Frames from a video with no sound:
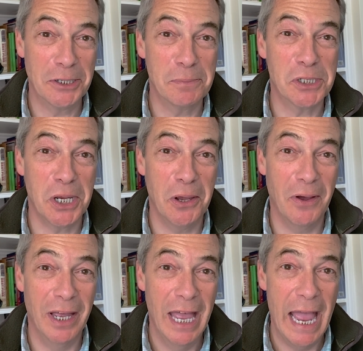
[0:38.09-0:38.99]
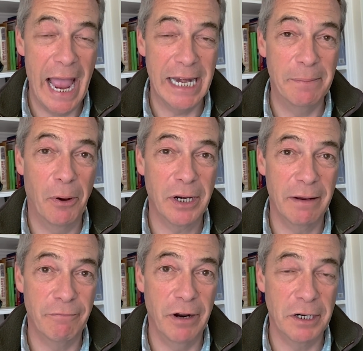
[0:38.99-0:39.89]
obscure anybody
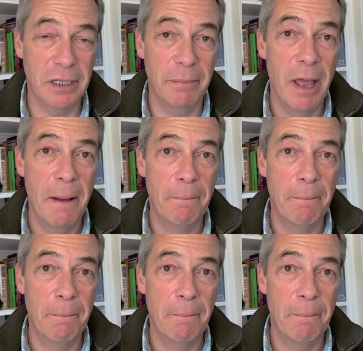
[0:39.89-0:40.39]
in front of them.